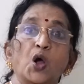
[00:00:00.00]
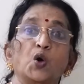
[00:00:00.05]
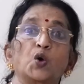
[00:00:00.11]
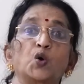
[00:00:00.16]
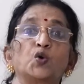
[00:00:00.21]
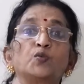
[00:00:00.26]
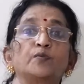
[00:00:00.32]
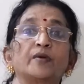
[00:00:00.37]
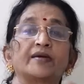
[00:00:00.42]

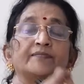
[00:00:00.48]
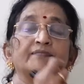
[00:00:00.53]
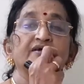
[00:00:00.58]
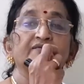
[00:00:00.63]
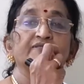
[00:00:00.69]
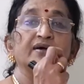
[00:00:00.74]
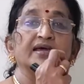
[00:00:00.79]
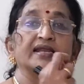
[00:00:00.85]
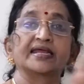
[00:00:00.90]
who may
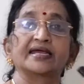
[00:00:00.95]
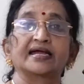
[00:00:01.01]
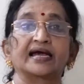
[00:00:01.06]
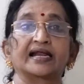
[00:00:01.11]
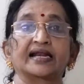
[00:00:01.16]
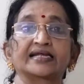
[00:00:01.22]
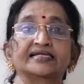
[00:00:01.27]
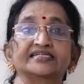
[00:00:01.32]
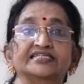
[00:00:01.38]
be very
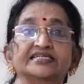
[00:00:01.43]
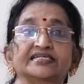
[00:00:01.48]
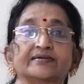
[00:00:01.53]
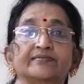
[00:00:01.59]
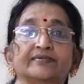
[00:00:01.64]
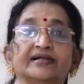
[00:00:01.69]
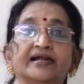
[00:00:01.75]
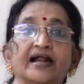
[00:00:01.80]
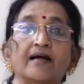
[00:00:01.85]
correct
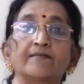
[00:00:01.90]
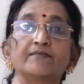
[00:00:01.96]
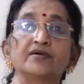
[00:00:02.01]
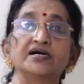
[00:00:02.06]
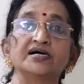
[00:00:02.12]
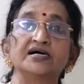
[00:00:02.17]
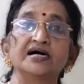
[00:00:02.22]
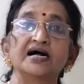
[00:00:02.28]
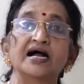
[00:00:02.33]
in
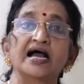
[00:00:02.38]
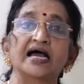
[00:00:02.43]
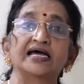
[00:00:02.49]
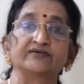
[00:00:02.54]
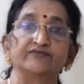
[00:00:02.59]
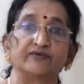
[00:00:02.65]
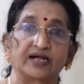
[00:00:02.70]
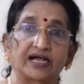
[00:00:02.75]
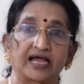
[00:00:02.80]
grammar
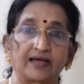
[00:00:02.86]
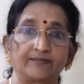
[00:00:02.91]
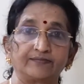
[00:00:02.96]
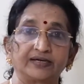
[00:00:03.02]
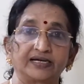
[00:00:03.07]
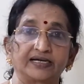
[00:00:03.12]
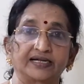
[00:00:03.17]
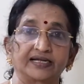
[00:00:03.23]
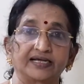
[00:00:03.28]
and
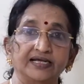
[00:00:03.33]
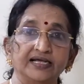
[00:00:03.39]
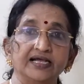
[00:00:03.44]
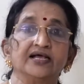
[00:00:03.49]
vocabulary.